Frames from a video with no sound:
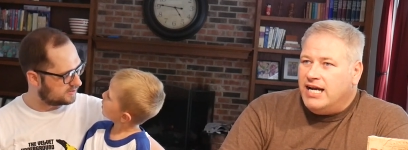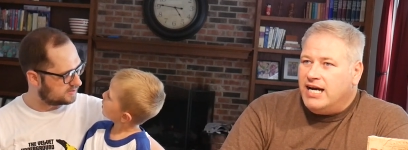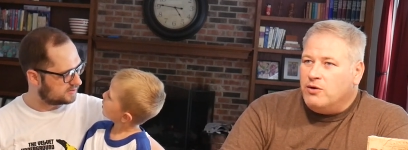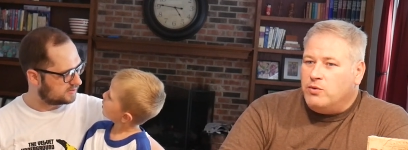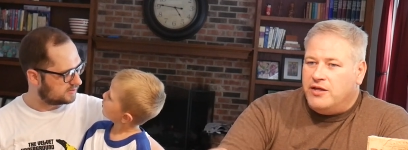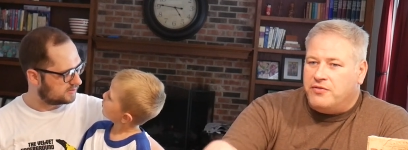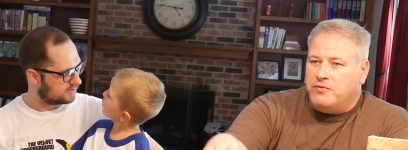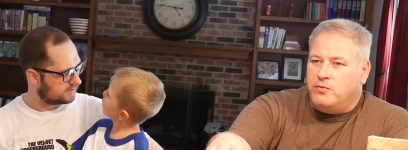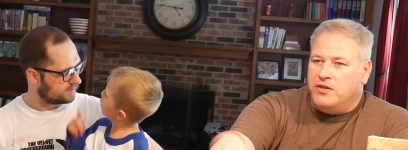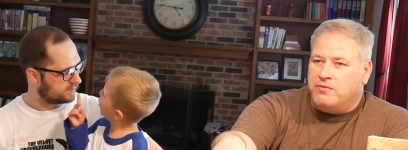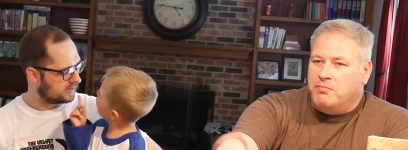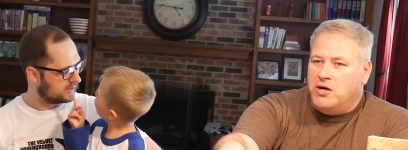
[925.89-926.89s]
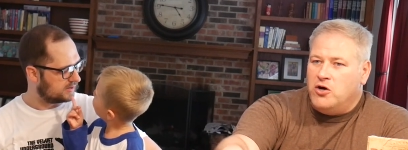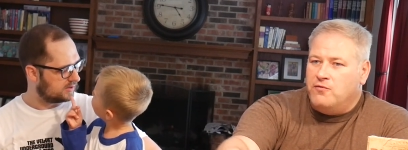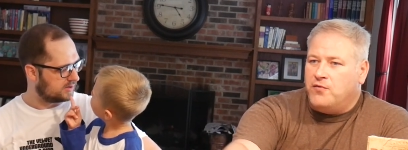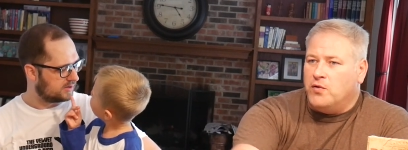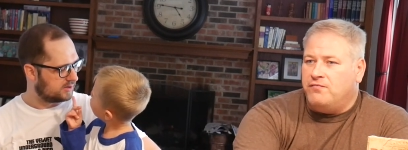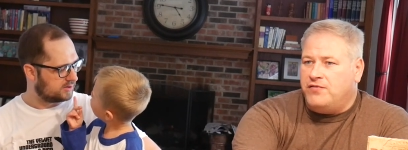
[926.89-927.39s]
Speaker 1: there with with Mo
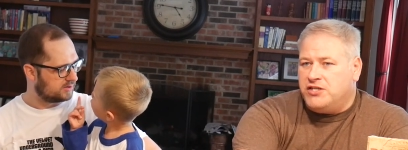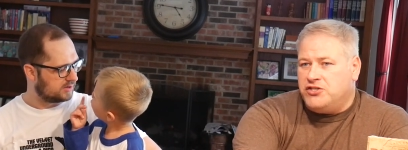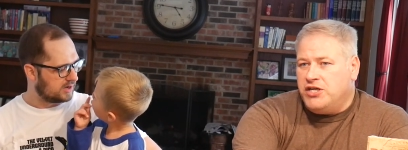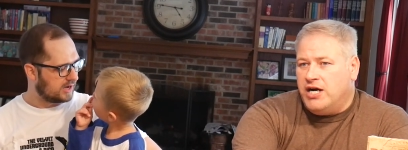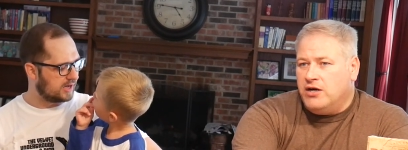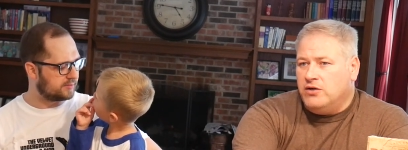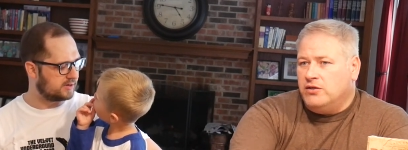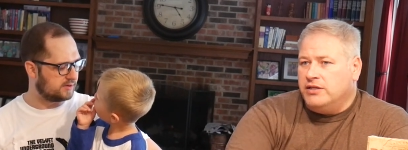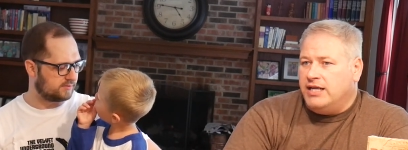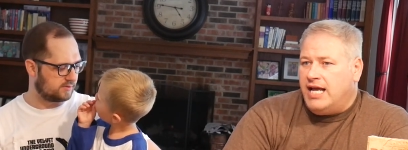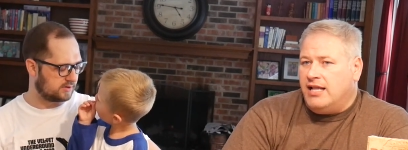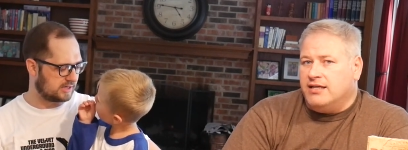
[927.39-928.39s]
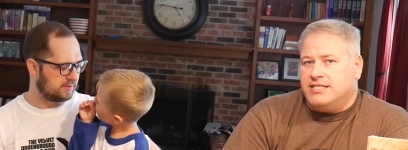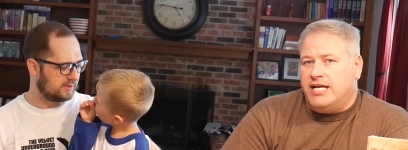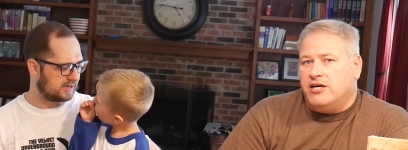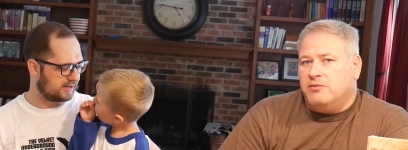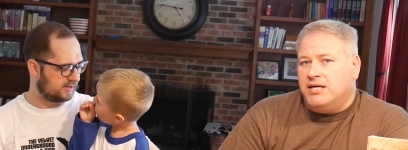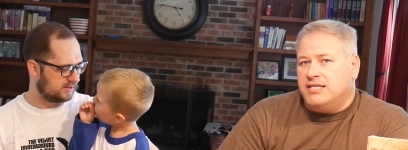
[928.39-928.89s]
Fitzgerald and
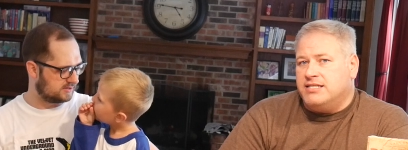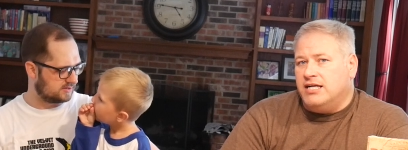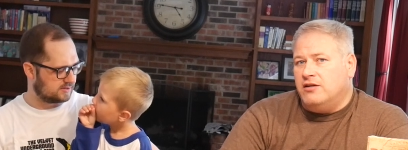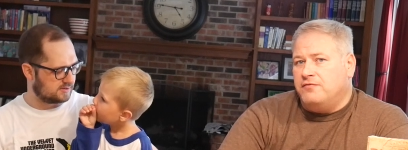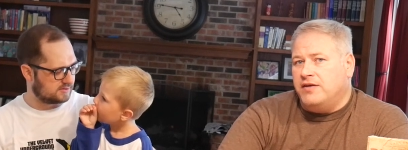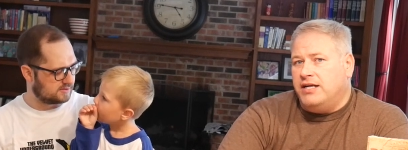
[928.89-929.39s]
Alexander and myself